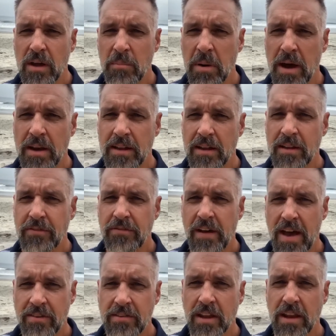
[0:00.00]
But it's
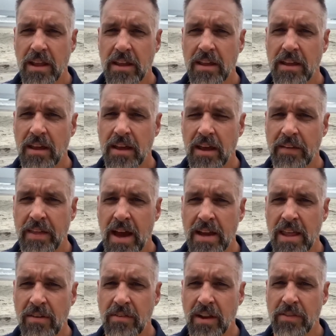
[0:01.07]
fascinating that
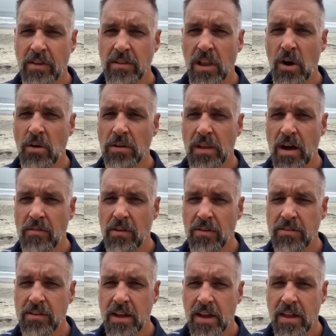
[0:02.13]
even at the lower
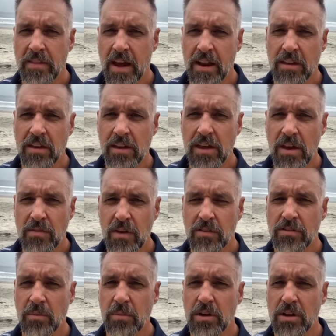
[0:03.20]
levels, that it can give you
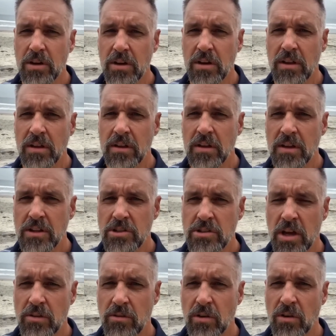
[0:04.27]
some good
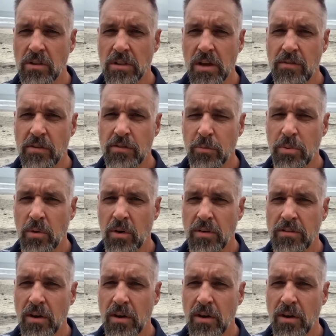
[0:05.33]
general liver support.